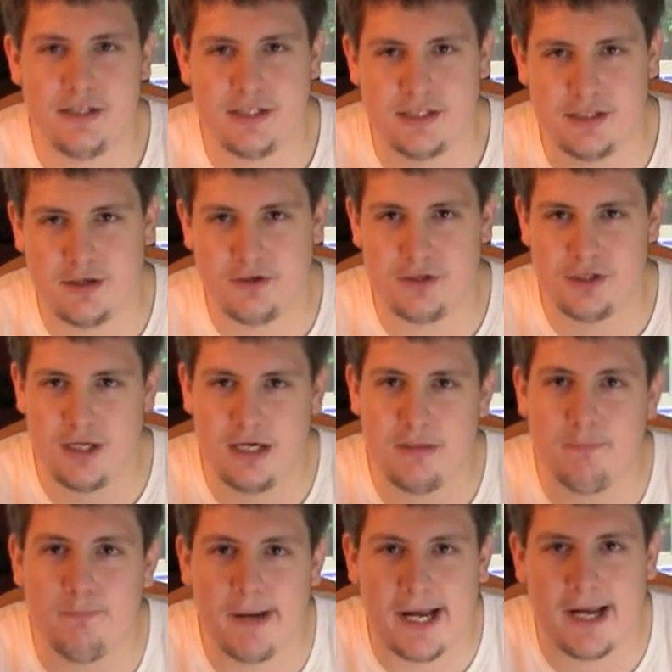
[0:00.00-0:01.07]
such
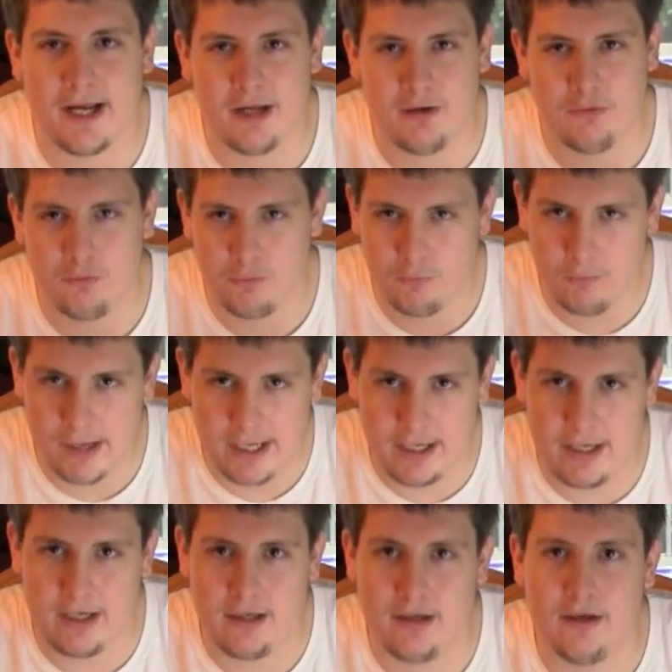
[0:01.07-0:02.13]
a bad
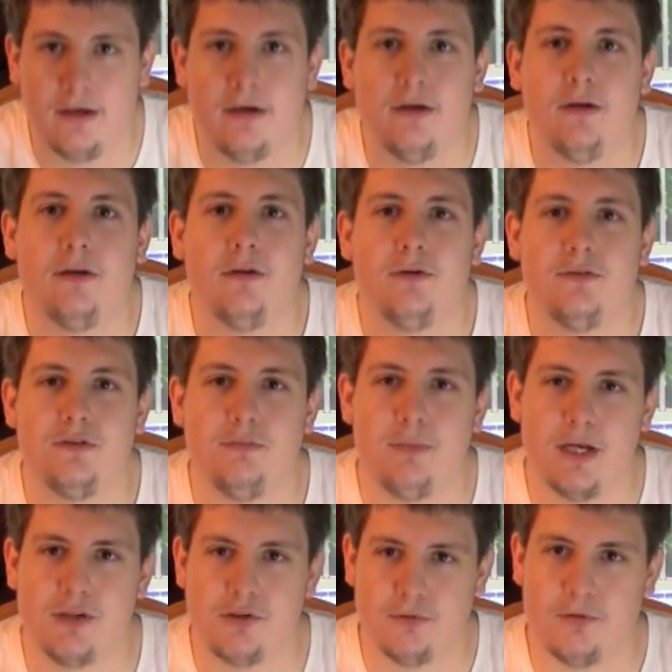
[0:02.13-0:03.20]
way to
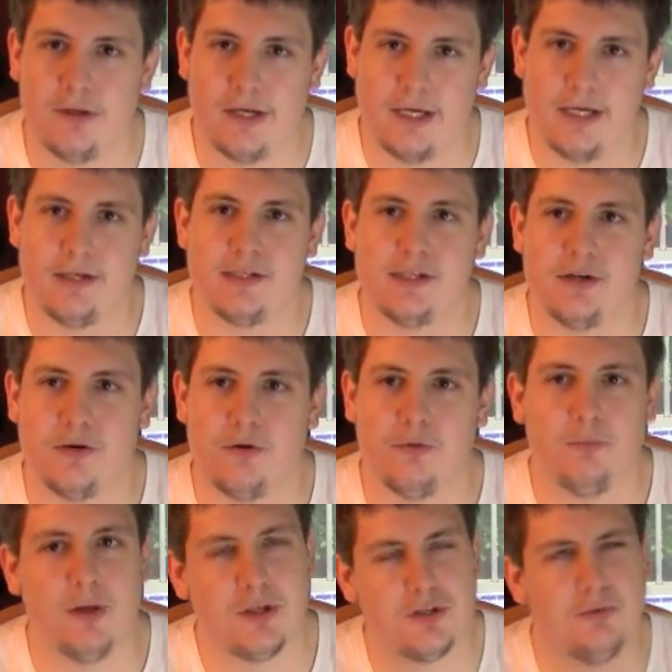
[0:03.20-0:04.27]
measure light,
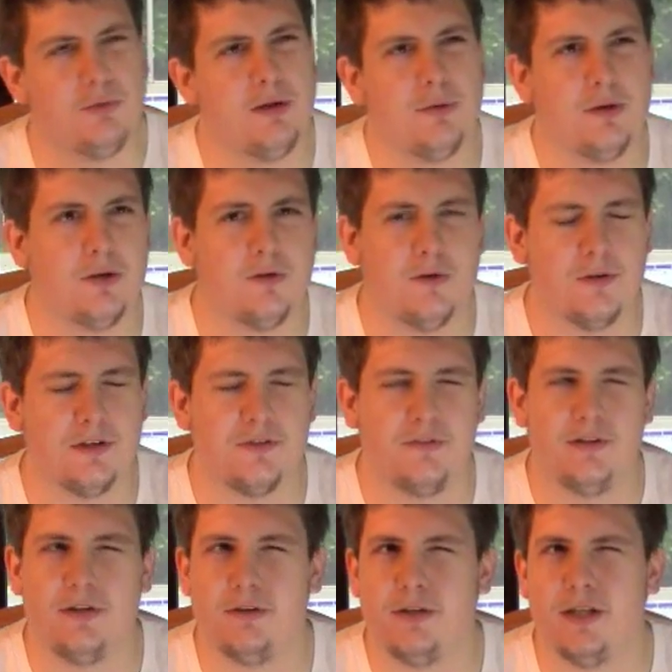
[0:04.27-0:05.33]
so I'm not sure what I'm going to call this
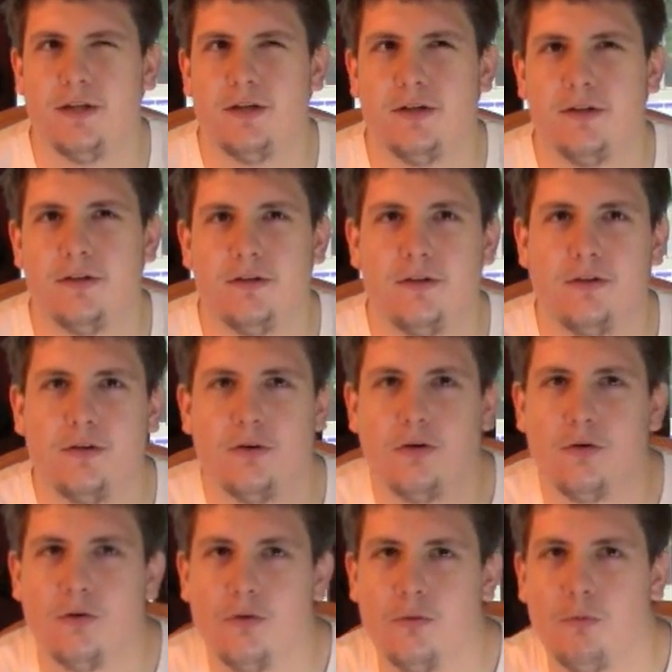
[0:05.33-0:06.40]
video, either
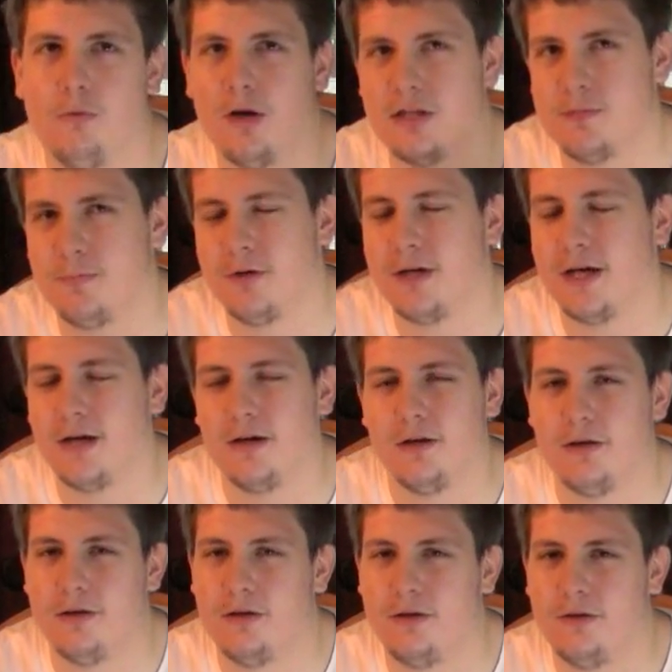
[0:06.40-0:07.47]
watts per
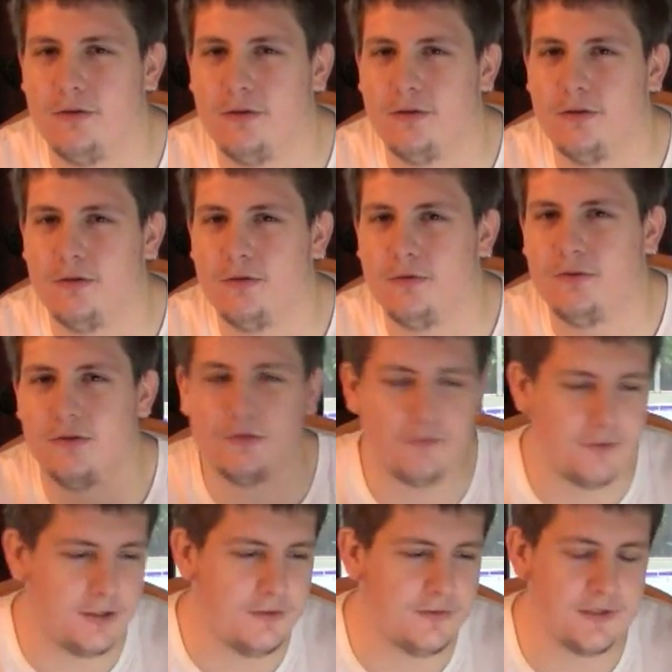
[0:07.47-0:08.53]
gallon or
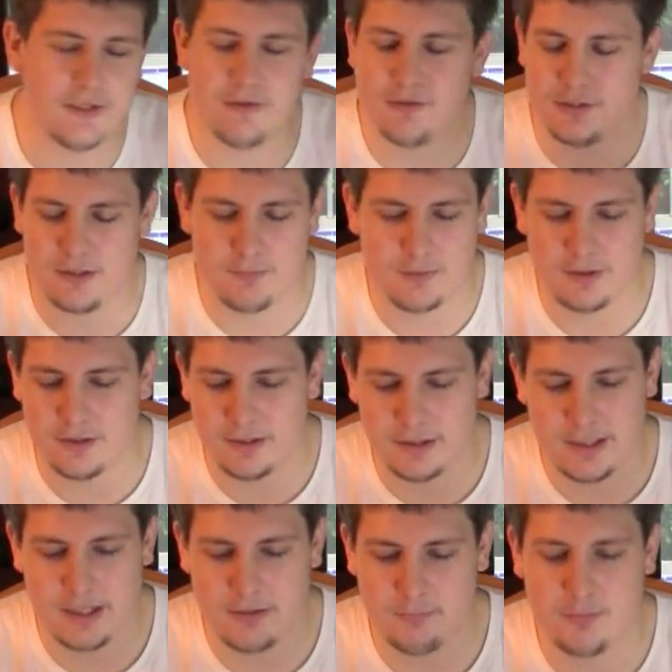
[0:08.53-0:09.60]
don't use it or something
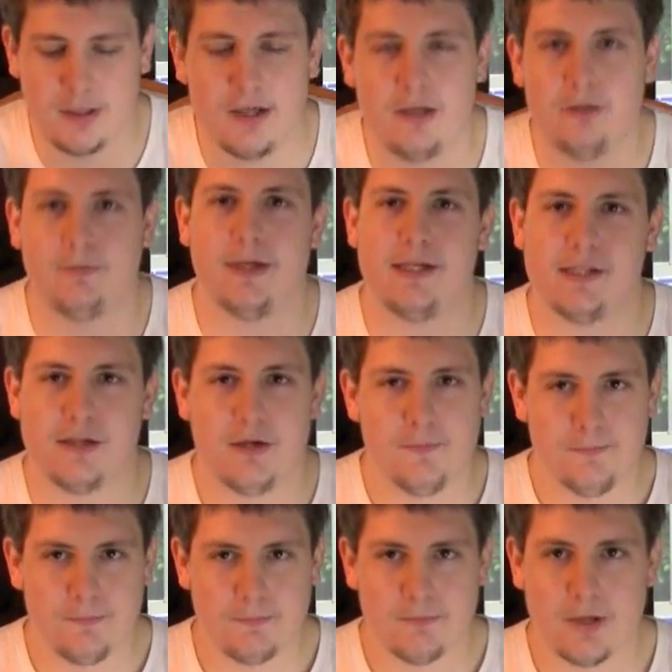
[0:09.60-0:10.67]
like that. But anyways,
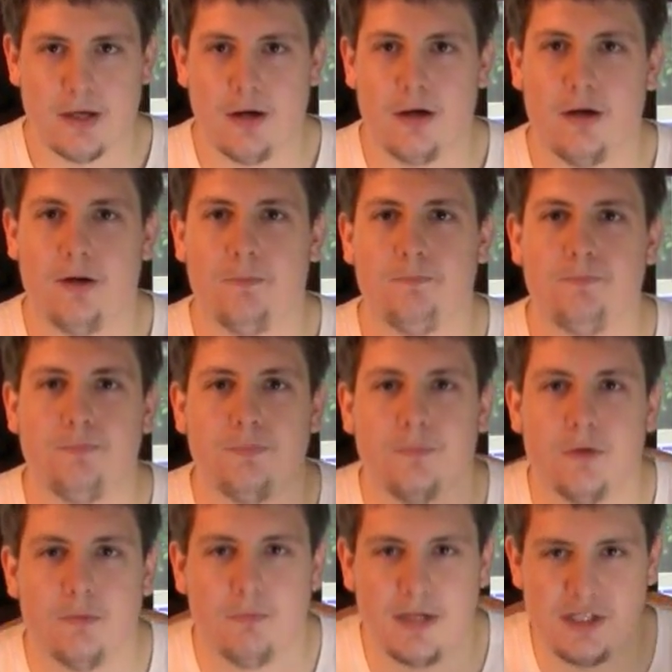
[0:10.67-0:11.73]

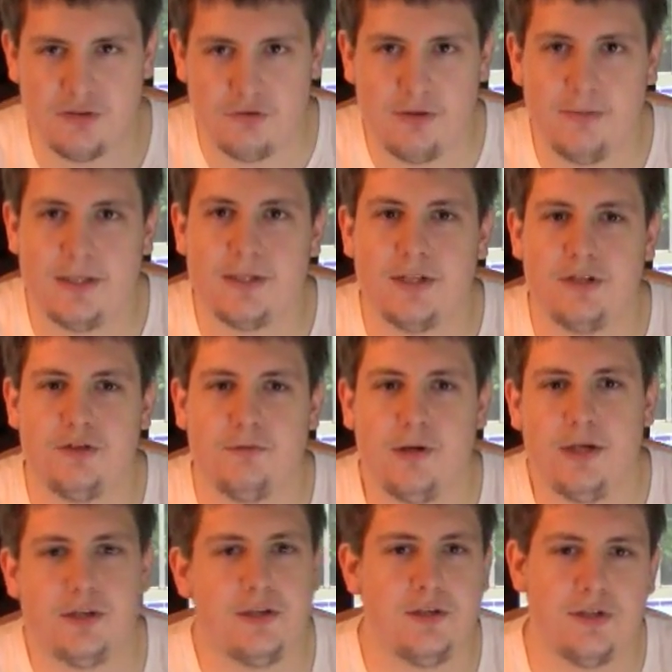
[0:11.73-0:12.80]
my streaming
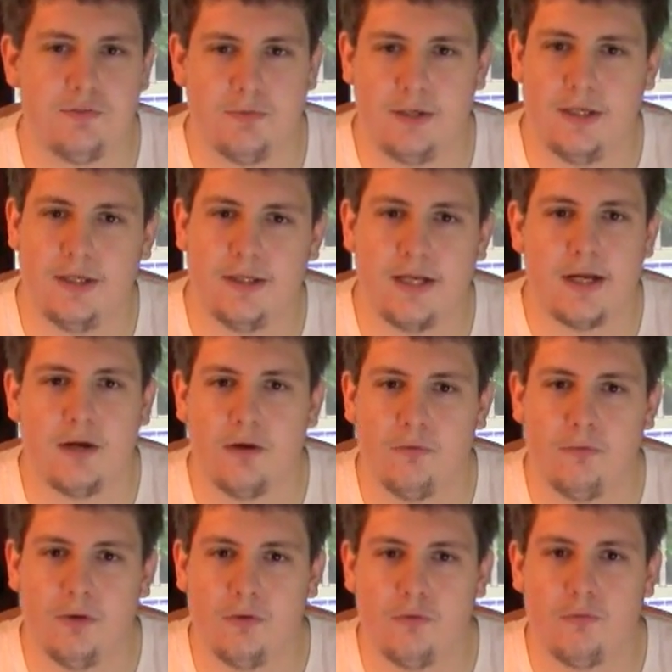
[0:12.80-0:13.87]
situation, just want to get that
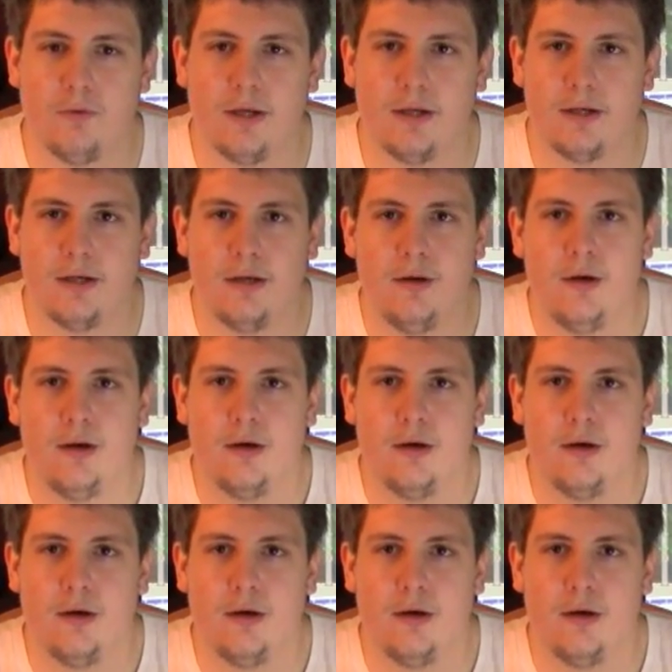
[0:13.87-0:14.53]
out real quick.